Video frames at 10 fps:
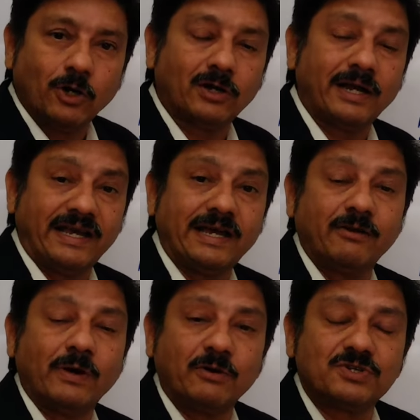or
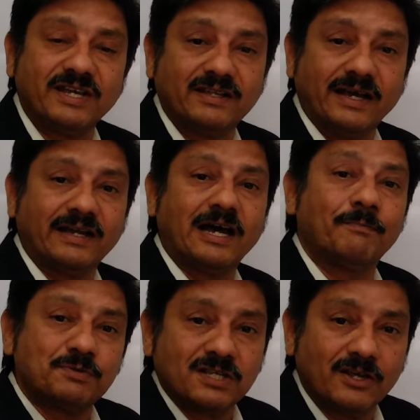I would say an
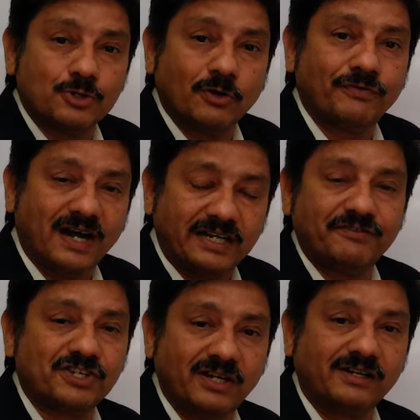upsurge of
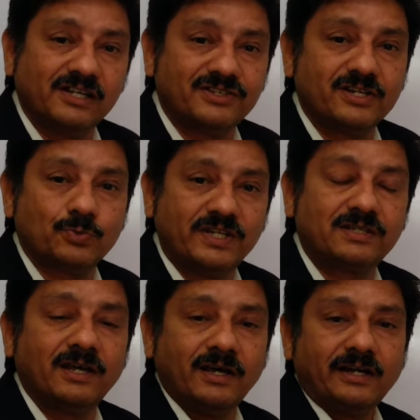artificial intelligence
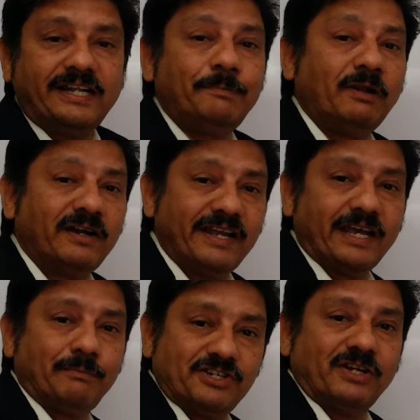with deep learning
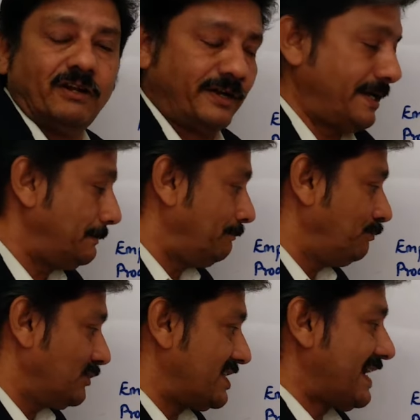and machine learning
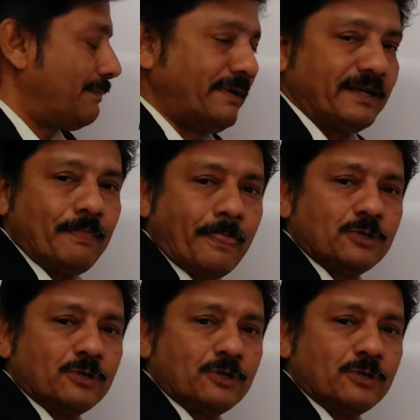that's happening.